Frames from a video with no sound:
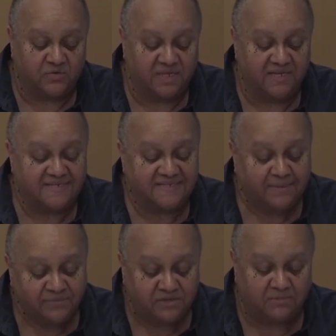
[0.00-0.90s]
only a
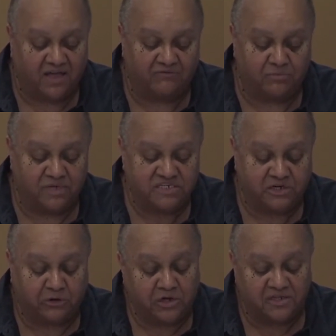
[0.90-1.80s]
symptom of a
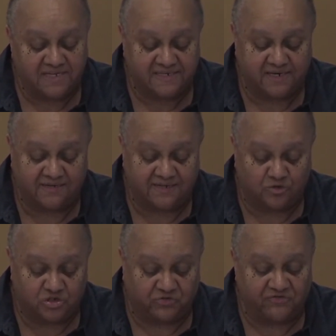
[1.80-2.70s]
materialistic
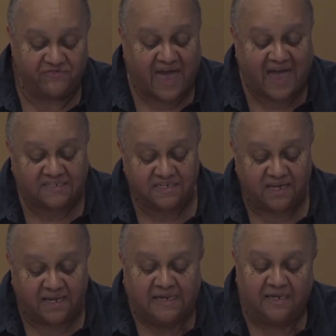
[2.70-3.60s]
social fact.
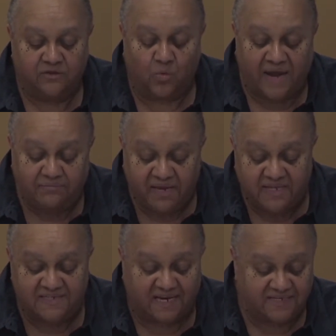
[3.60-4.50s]
The white
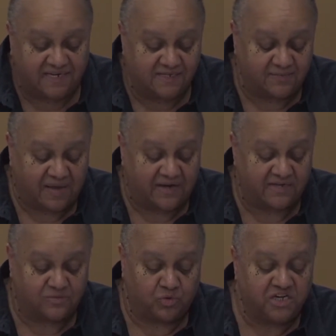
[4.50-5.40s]
man's ideas about
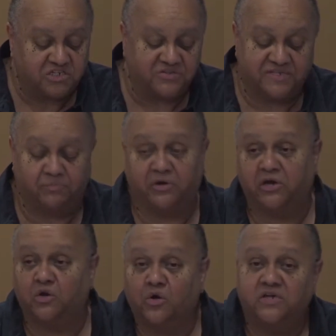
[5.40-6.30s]
his racial
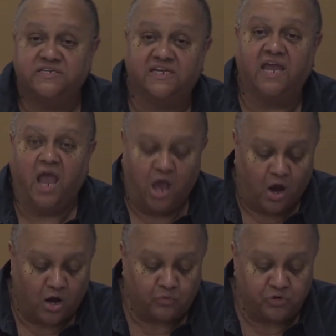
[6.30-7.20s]
superiority
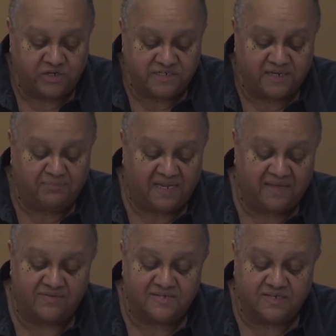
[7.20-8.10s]
are rooted deeply
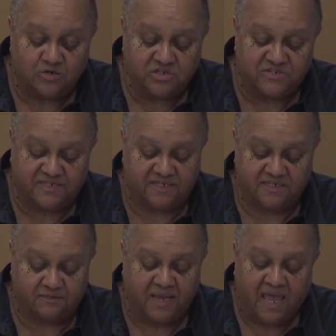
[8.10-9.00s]
in the social
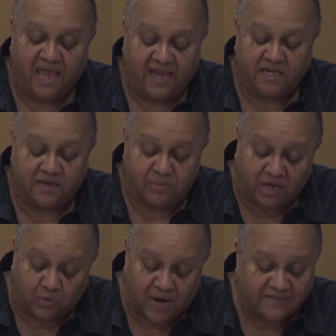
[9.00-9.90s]
system and can be
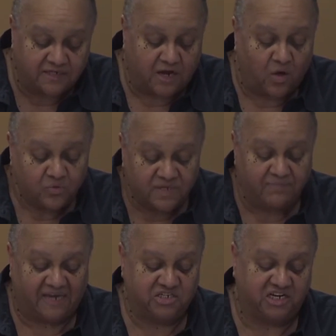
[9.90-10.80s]
corrected only
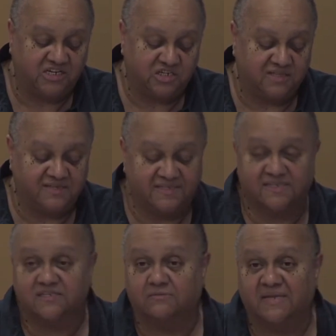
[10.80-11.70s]
by changing the
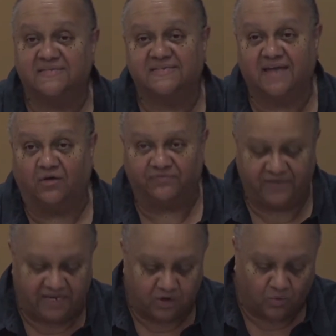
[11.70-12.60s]
system itself,"
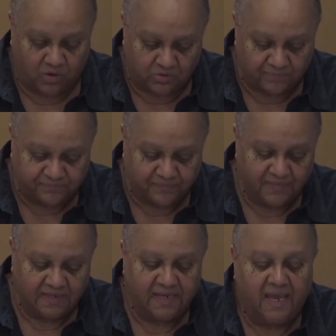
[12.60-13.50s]
end quote.
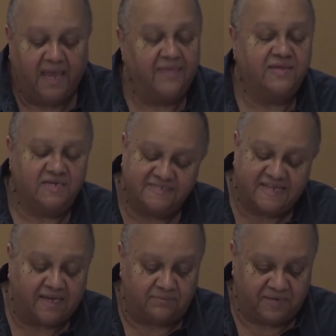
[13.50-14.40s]
And then a
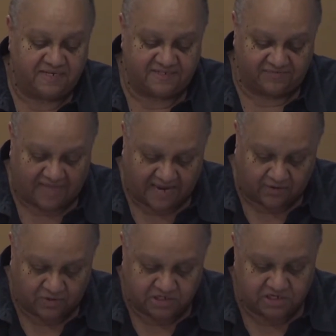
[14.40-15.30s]
second piece of
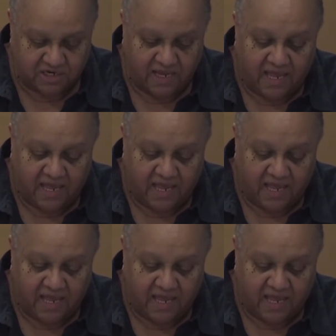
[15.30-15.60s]
language.